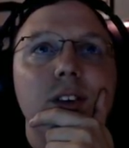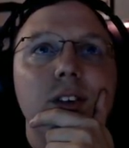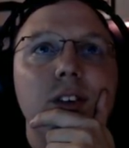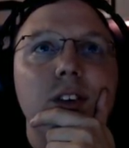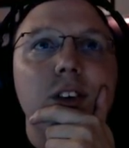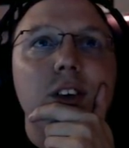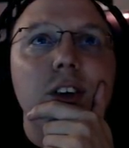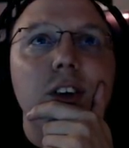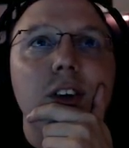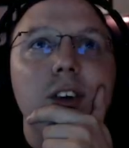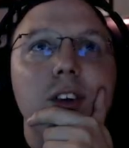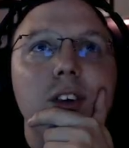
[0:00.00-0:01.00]

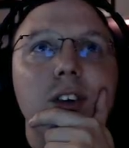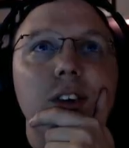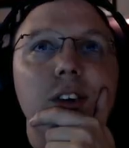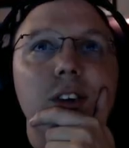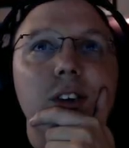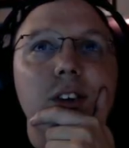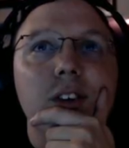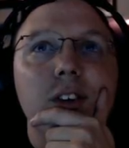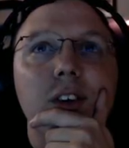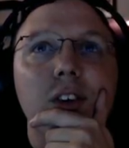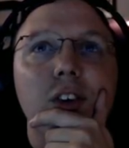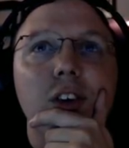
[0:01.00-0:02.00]
still,
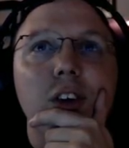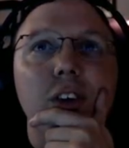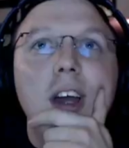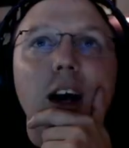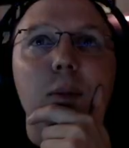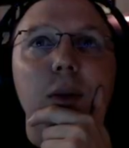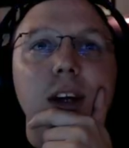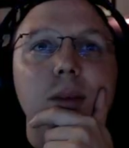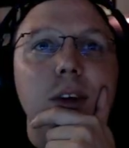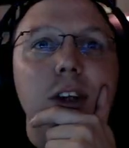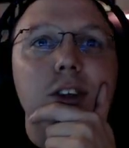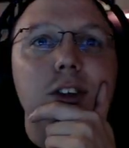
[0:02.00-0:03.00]
still got me. I'm not.